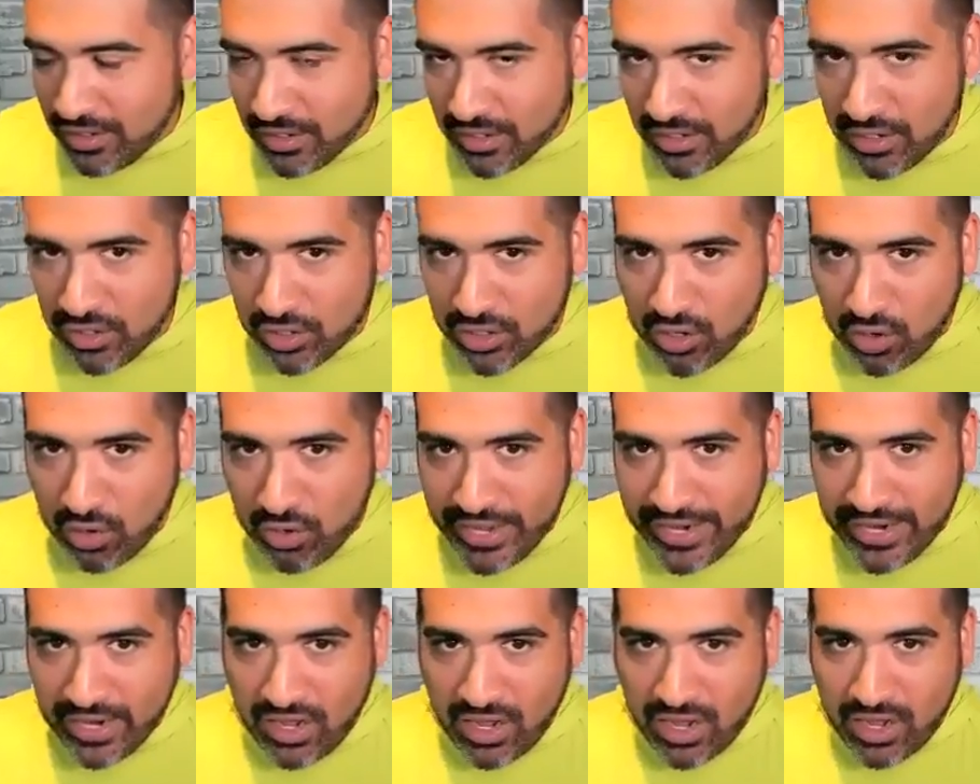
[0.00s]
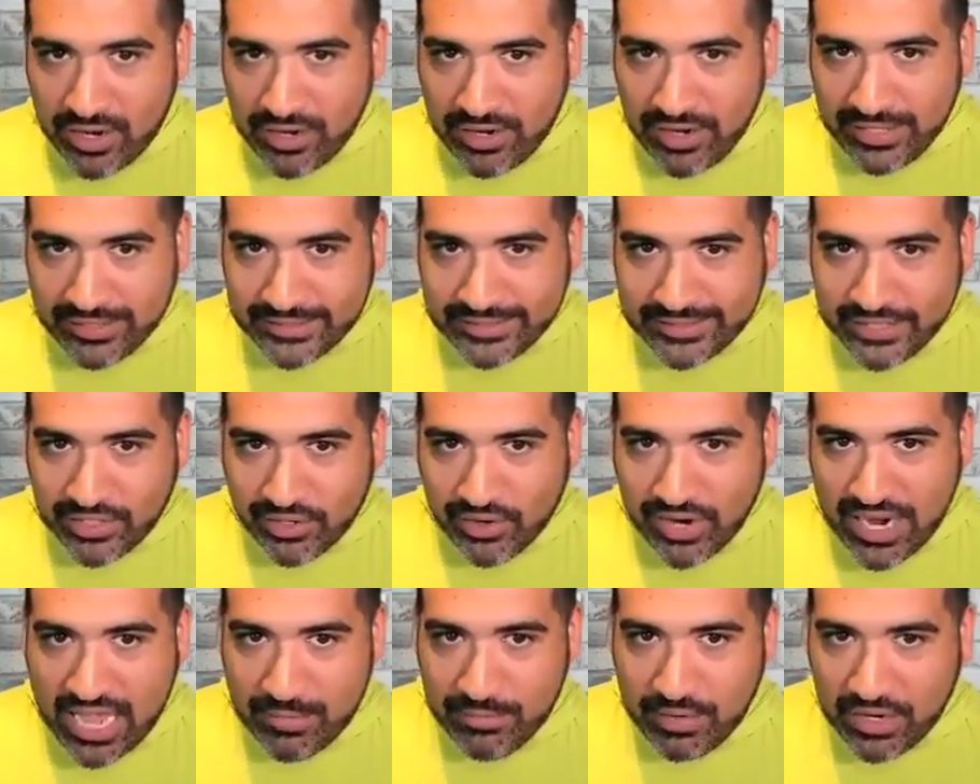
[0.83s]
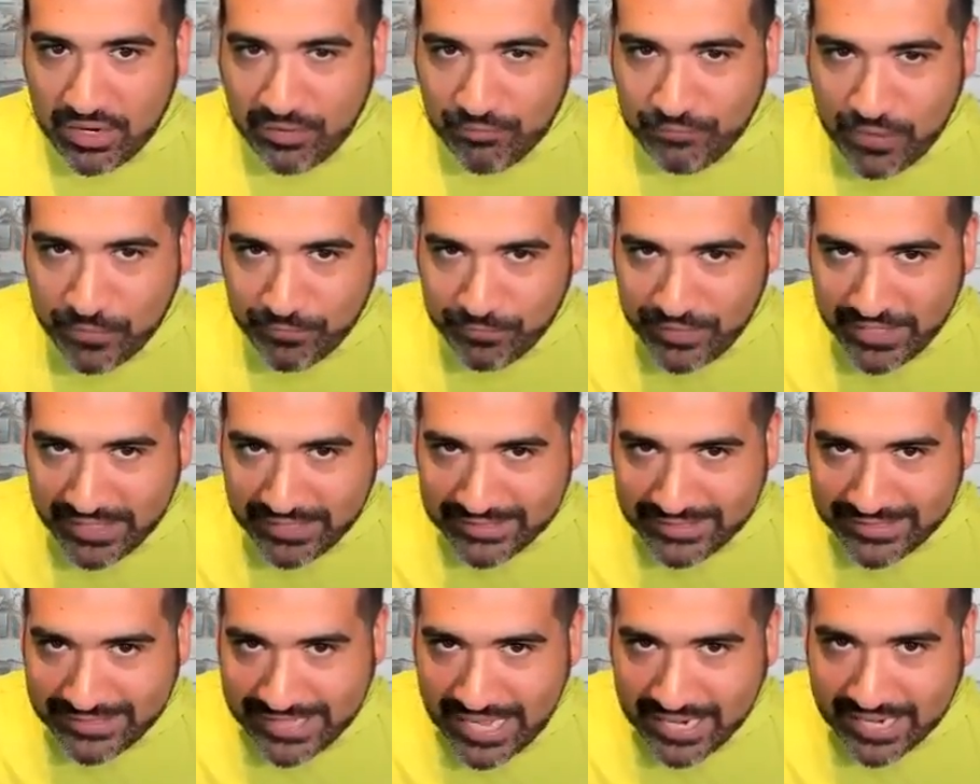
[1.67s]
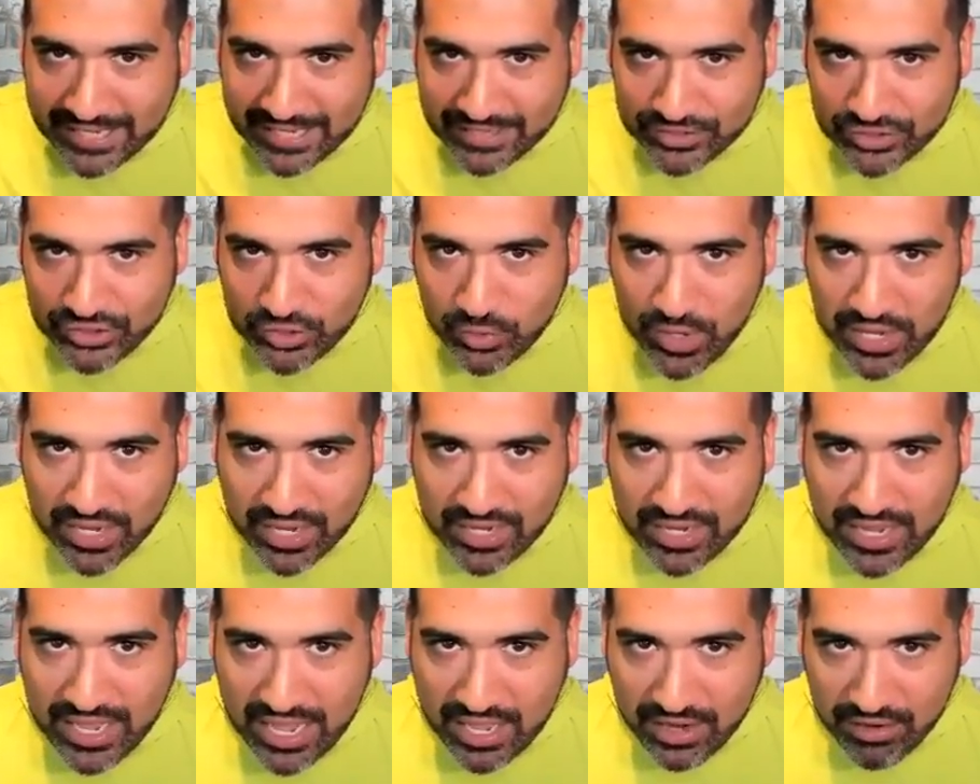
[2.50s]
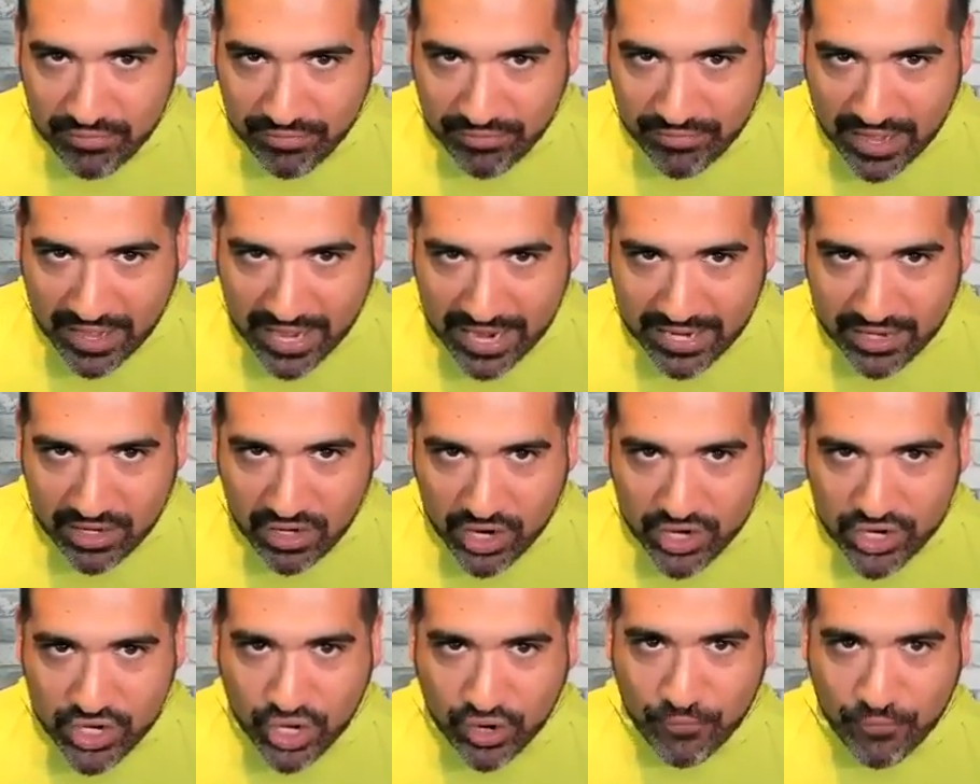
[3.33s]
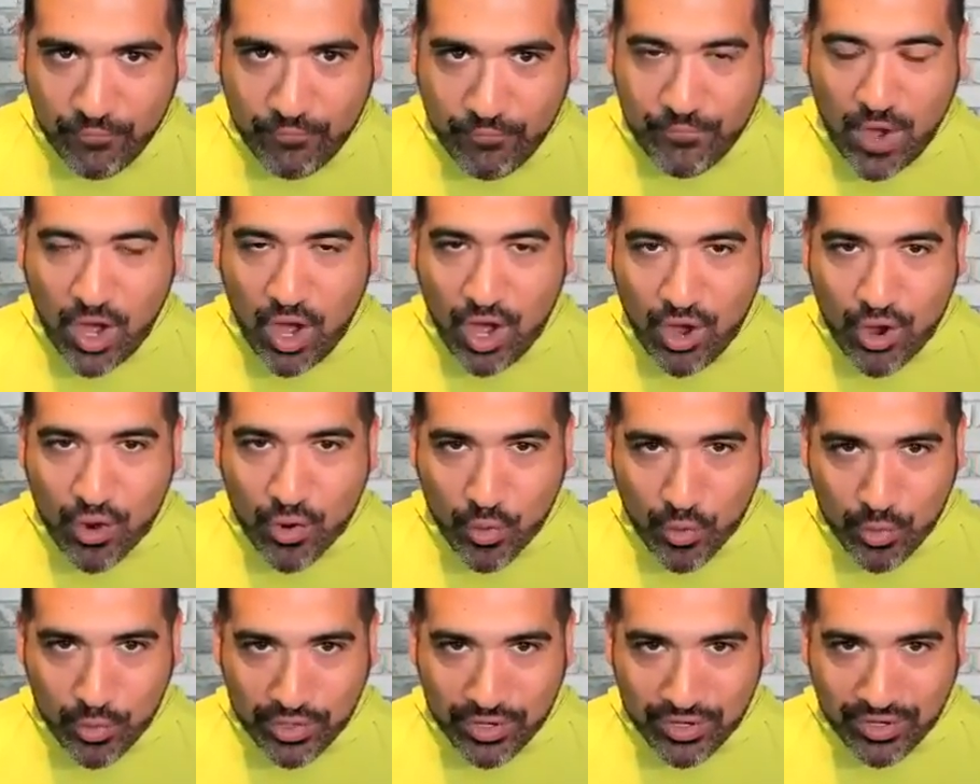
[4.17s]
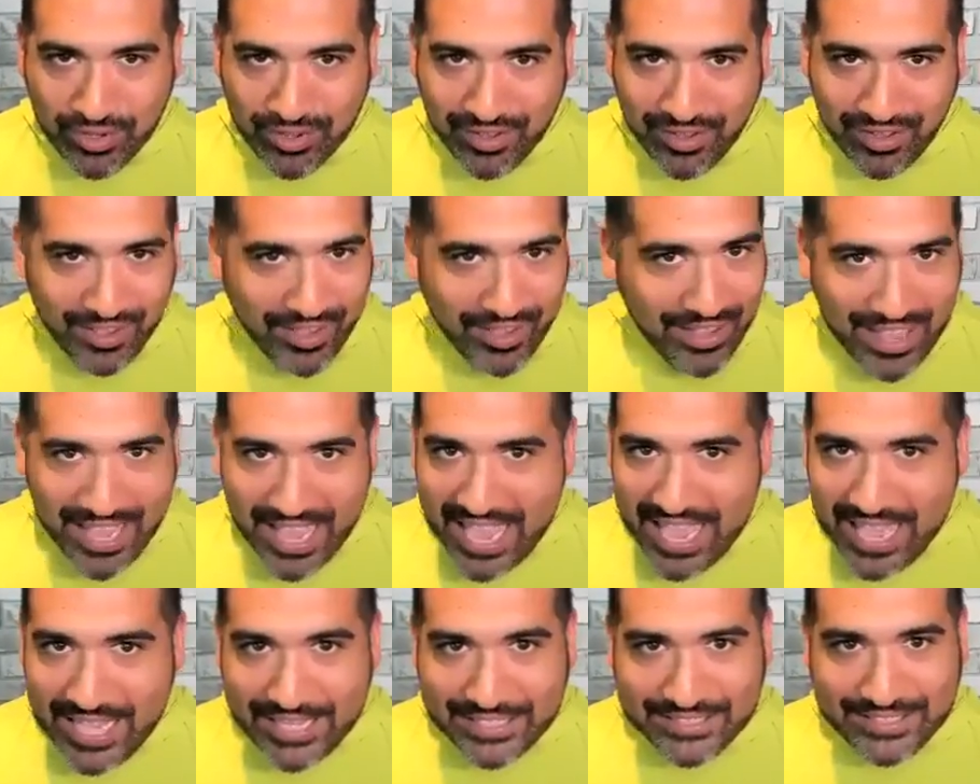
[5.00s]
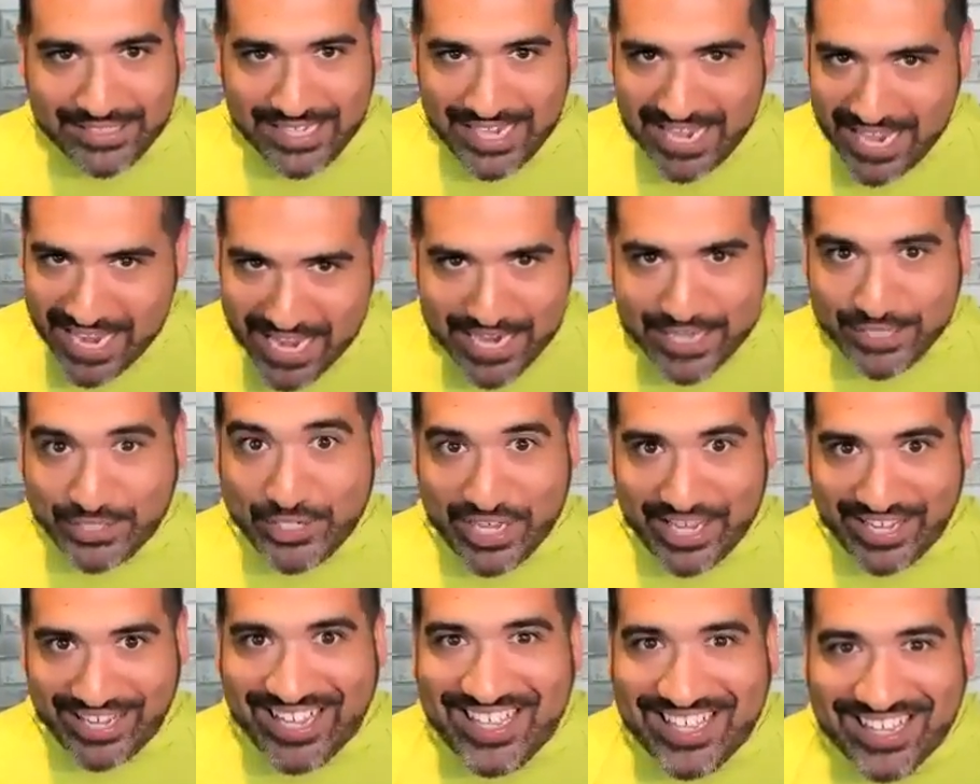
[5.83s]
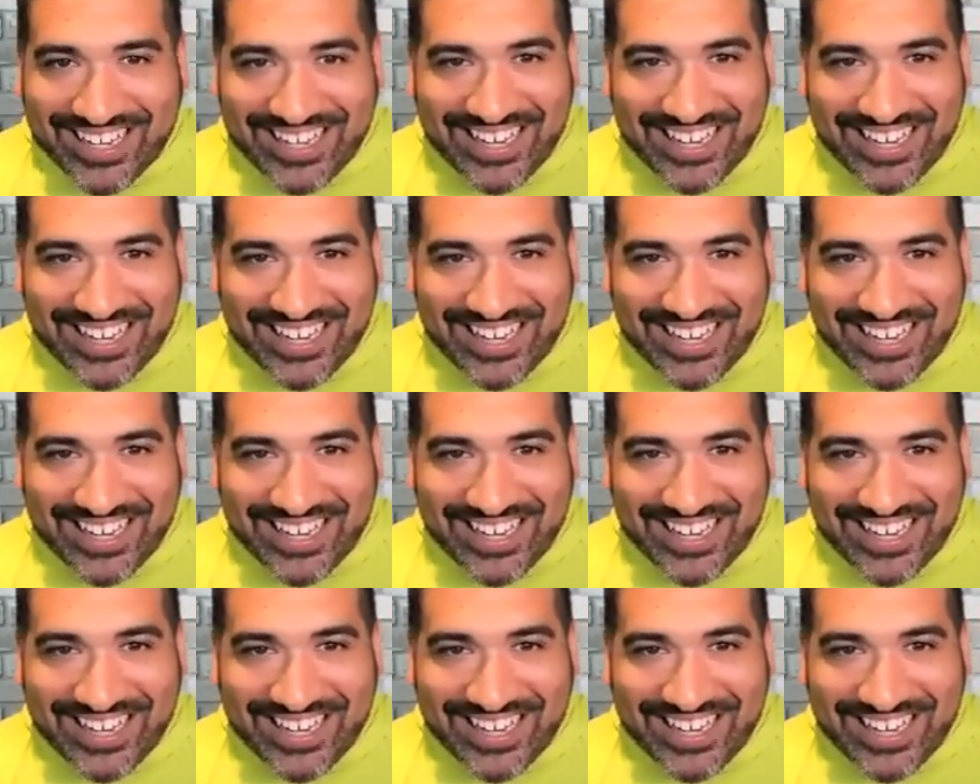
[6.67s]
Going on Instagram and in 15 seconds doing an invite on your phone is easy.